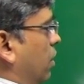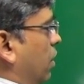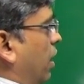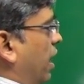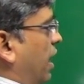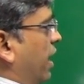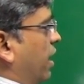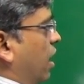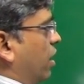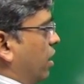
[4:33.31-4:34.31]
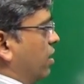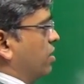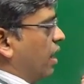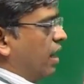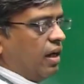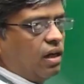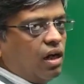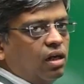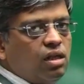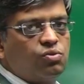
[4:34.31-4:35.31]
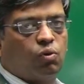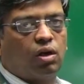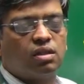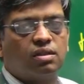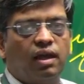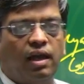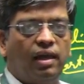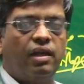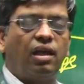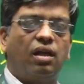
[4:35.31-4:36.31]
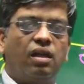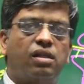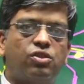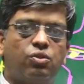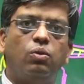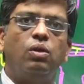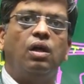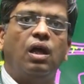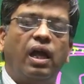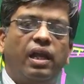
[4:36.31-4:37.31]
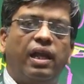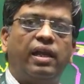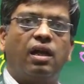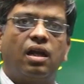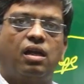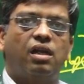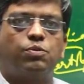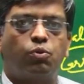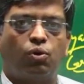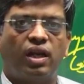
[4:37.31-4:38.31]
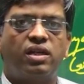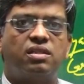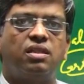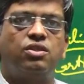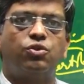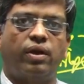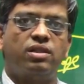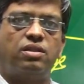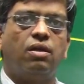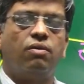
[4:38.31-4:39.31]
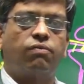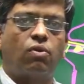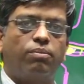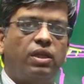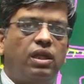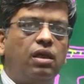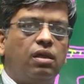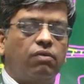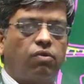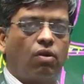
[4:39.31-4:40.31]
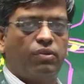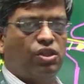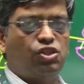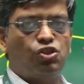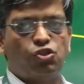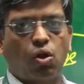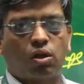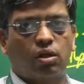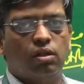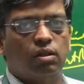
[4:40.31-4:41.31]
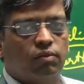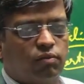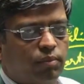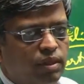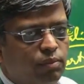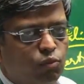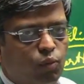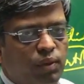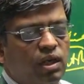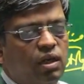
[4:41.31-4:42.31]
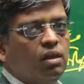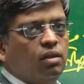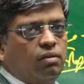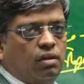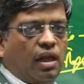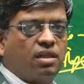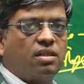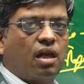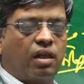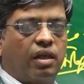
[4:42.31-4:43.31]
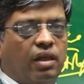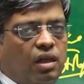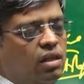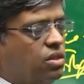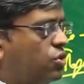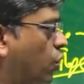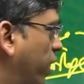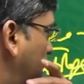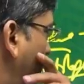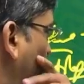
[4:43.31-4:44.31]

Hyaline cartilage. Hyaline cartilage, what does the hyaline cartilage do? Hyaline cartilage protects the joints from the shock, from the movement that is occurring in a joint